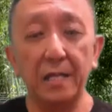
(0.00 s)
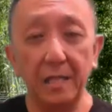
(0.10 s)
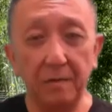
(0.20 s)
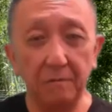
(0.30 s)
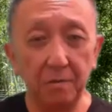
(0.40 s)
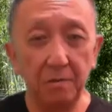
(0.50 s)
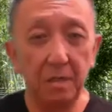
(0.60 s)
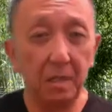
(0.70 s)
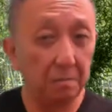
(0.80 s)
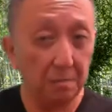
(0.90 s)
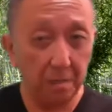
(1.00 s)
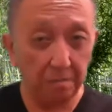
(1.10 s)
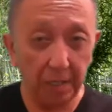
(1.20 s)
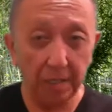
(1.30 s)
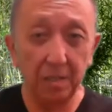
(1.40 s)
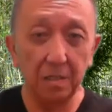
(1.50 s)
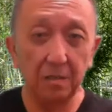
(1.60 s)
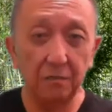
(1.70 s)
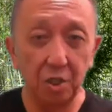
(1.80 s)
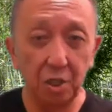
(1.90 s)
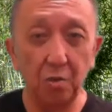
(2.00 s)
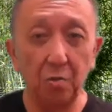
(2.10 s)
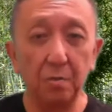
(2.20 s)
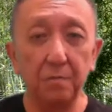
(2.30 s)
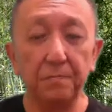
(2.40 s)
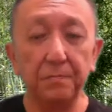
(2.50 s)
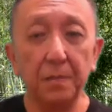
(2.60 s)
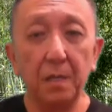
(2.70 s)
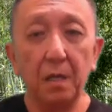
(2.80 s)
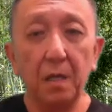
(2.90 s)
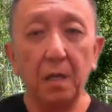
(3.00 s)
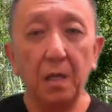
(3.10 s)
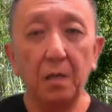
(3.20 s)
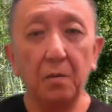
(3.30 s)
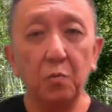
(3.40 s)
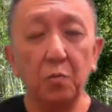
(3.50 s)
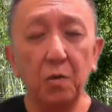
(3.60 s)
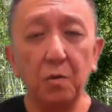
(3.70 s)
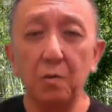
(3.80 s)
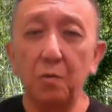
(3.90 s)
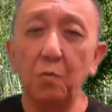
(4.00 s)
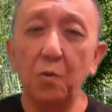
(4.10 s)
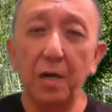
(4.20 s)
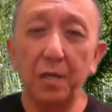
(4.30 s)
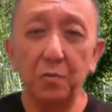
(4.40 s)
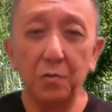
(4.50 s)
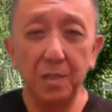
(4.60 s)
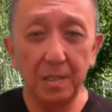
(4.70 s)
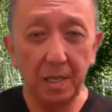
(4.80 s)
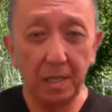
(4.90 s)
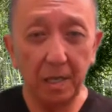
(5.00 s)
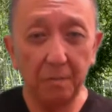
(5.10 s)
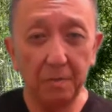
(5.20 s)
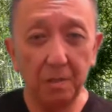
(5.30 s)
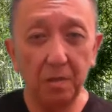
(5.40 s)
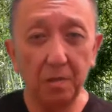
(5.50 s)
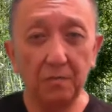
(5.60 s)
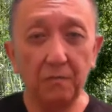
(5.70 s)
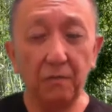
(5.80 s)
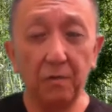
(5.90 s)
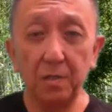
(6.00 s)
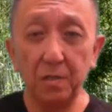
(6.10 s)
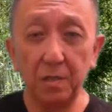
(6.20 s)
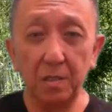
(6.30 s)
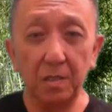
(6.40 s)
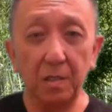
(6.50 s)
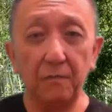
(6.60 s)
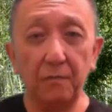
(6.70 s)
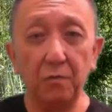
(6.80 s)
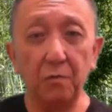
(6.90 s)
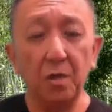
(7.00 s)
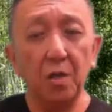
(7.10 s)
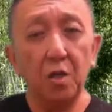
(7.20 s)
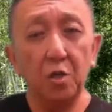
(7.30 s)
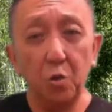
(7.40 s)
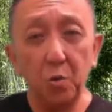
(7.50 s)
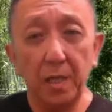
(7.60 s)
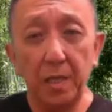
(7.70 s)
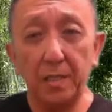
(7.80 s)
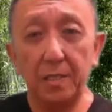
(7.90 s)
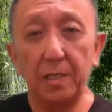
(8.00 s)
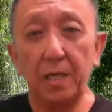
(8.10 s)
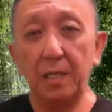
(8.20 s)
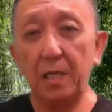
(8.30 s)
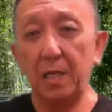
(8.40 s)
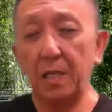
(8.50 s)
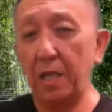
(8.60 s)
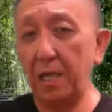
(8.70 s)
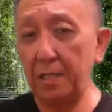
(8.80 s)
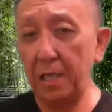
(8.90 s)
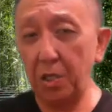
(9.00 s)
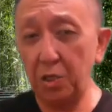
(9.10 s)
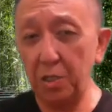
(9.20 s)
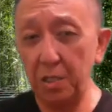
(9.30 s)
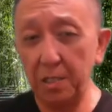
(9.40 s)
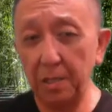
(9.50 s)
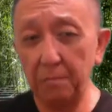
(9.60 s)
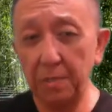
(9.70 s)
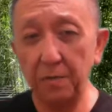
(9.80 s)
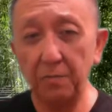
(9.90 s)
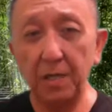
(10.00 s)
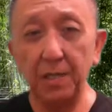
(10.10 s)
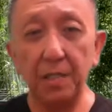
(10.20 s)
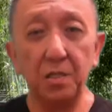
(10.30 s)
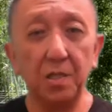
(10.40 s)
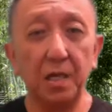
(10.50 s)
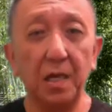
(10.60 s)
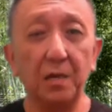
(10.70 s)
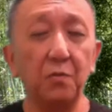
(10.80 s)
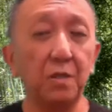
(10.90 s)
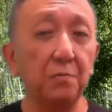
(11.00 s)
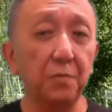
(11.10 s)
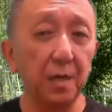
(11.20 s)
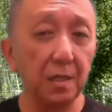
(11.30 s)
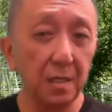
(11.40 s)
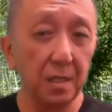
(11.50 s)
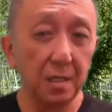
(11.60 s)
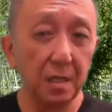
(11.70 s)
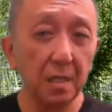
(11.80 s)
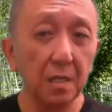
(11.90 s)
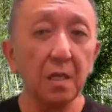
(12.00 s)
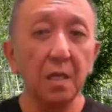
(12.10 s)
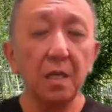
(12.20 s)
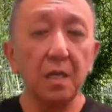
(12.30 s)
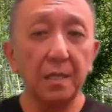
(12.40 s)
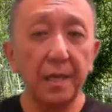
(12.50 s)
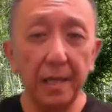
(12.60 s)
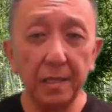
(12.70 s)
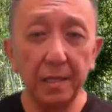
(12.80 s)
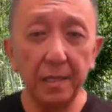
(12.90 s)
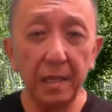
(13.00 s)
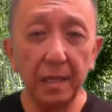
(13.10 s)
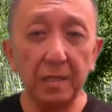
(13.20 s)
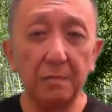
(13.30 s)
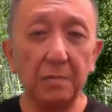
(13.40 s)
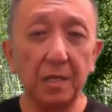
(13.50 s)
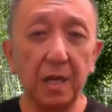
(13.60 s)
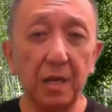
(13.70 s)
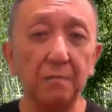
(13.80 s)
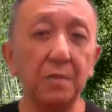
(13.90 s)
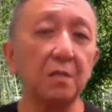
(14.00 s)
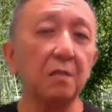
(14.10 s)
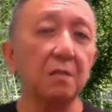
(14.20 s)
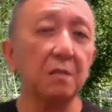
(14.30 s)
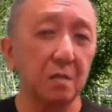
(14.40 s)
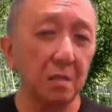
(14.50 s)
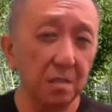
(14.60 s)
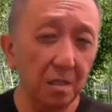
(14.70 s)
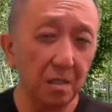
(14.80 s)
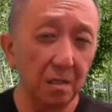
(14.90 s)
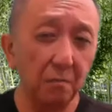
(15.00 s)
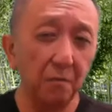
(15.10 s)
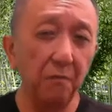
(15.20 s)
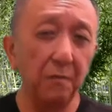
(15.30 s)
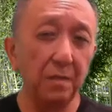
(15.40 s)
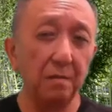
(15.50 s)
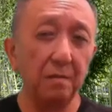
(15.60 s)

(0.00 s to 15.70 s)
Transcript: level at the practice of Qigong. And why do we say that? Because, for instance, if you don't understand that there is actually something running in your hand when you practice it, then that becomes just a movement